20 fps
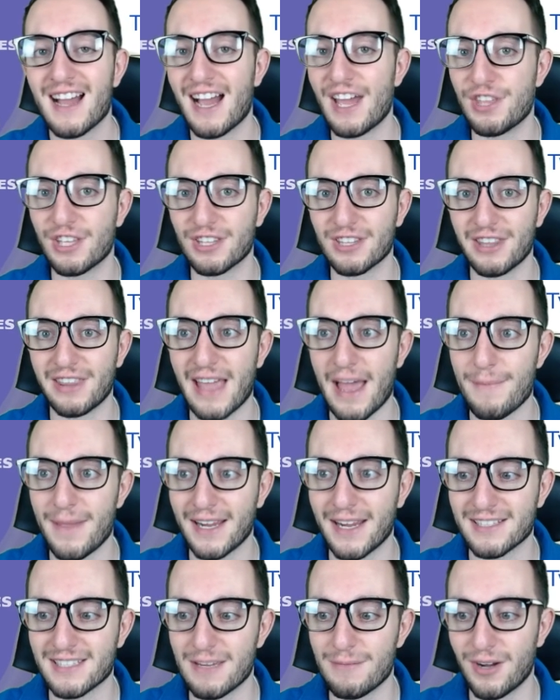I think that
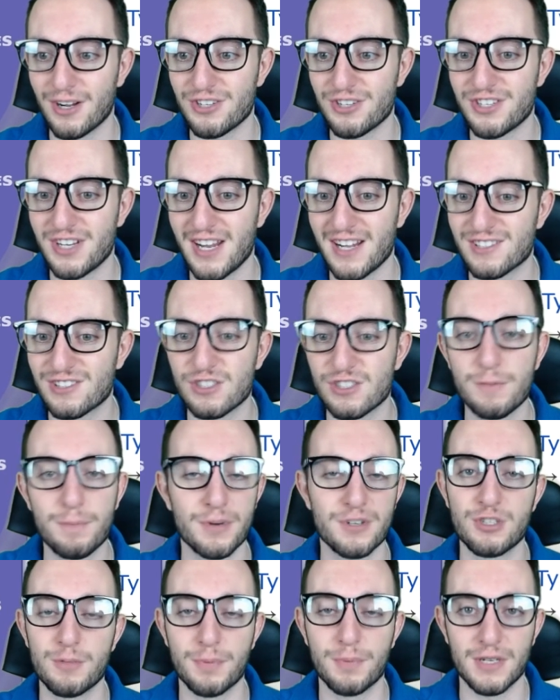makes Hitmonchan
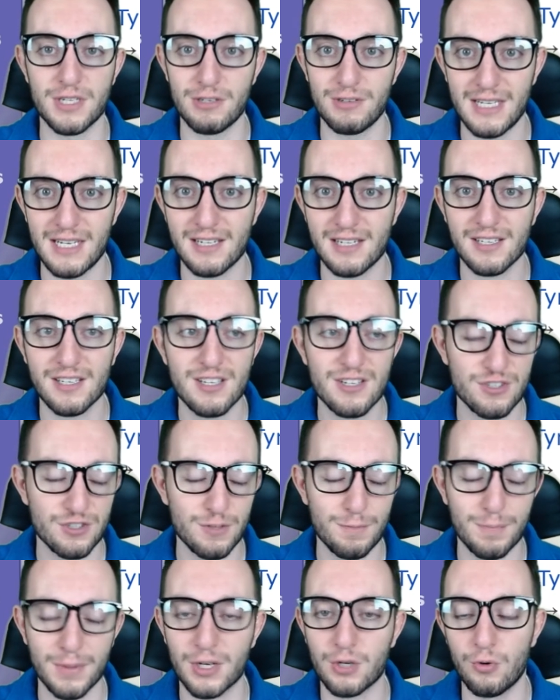super, super unique,
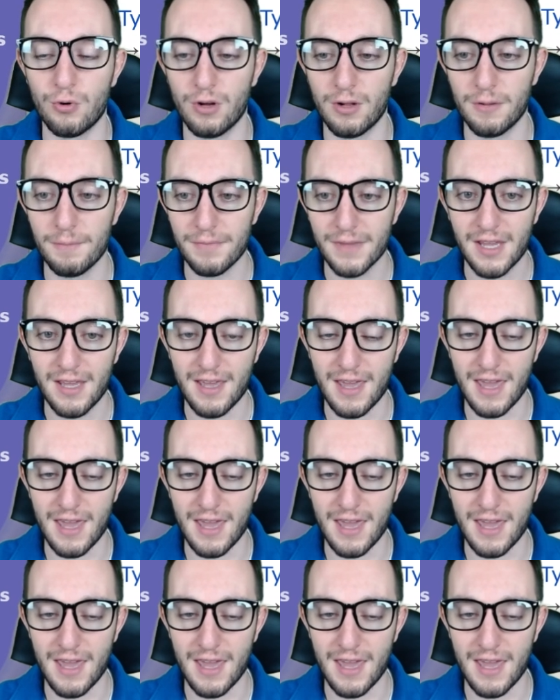super cool,